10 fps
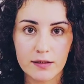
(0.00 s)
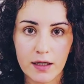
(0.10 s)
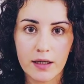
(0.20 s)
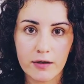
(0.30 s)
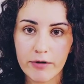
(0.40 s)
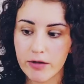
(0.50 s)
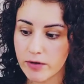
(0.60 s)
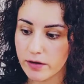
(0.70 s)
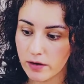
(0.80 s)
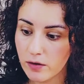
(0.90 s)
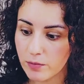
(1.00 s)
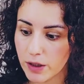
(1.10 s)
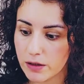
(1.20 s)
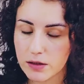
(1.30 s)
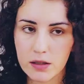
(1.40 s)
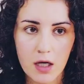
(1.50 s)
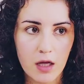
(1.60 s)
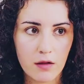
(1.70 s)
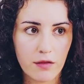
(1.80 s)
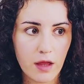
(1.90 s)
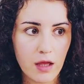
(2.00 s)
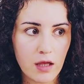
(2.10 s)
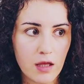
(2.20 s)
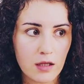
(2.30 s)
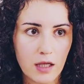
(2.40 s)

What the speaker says: I agree with you, because they,